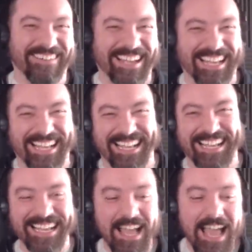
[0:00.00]

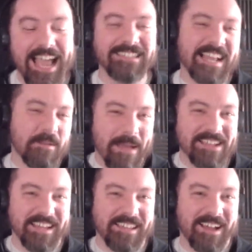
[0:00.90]
Isn't it's that
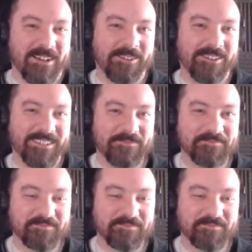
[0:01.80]
amazing? though?